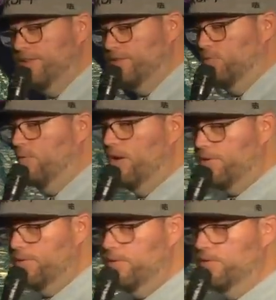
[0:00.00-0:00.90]
to walk
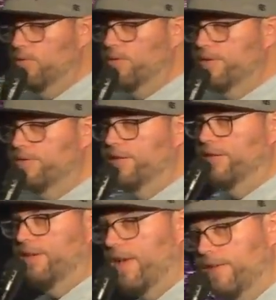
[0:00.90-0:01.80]
through the door and say
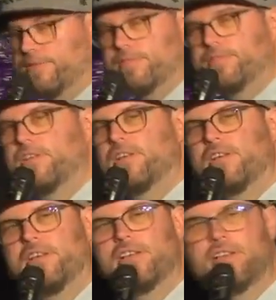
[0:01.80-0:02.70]
yes
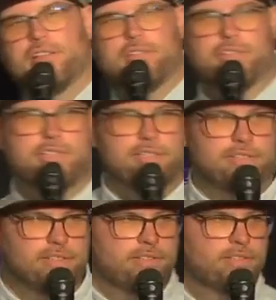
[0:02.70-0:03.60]
to
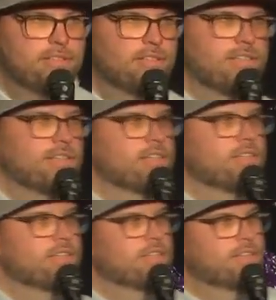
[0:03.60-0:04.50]
Jesus,
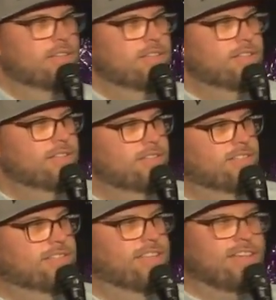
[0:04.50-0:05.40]
to
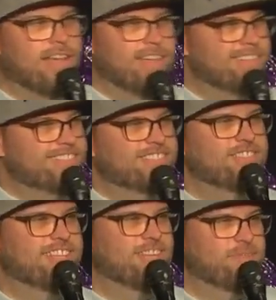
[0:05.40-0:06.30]
say yes to
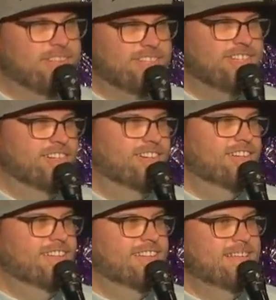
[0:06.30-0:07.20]
the adventure.
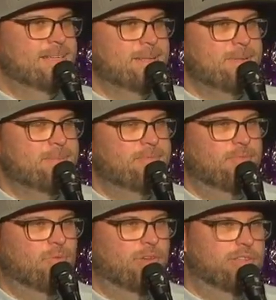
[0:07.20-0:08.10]
Will